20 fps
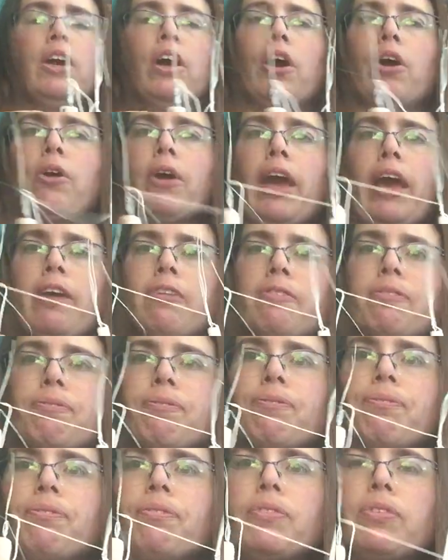Okay,
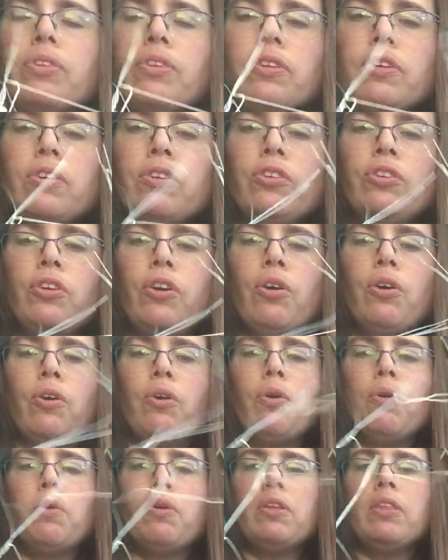
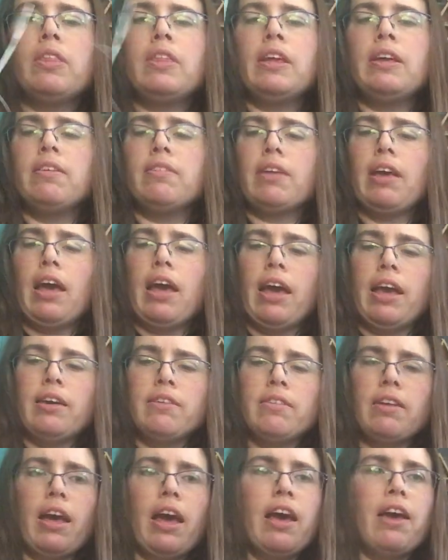so these
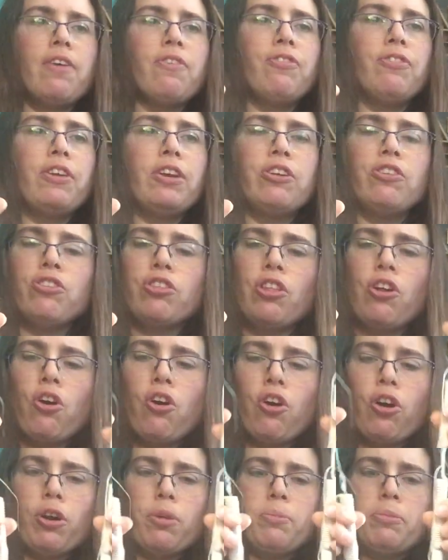guys, I have finished the
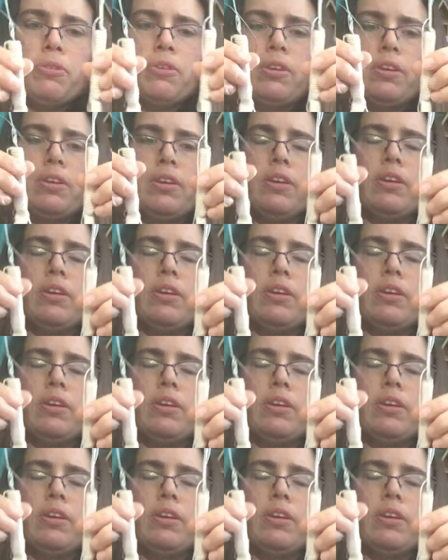arms.